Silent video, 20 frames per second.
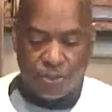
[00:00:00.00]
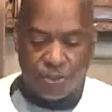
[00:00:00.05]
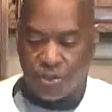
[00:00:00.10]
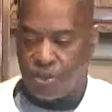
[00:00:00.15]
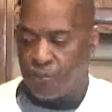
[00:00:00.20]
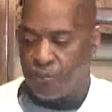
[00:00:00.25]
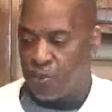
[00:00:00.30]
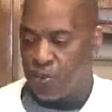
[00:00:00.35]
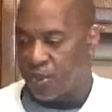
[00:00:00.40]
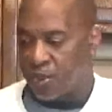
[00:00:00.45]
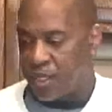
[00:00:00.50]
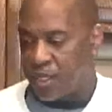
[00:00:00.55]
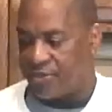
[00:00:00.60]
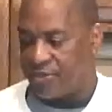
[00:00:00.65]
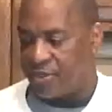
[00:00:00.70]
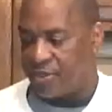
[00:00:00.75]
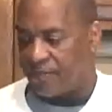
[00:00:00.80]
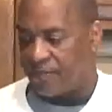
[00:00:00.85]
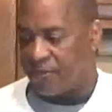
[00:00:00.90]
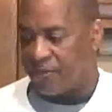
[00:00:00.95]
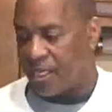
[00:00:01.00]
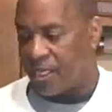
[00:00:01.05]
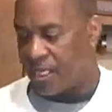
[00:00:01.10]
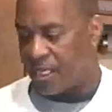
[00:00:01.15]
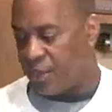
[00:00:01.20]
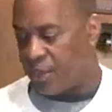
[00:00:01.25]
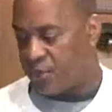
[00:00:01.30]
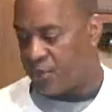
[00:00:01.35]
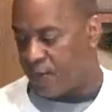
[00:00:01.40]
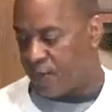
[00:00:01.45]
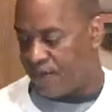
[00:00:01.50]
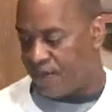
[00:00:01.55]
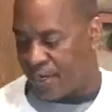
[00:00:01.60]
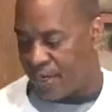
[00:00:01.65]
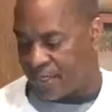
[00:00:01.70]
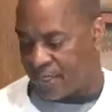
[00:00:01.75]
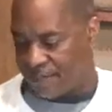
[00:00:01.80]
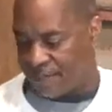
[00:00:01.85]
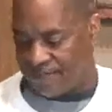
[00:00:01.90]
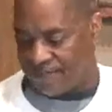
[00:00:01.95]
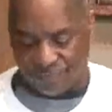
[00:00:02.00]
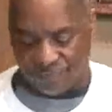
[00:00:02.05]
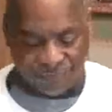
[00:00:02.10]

You will get something in your bucket.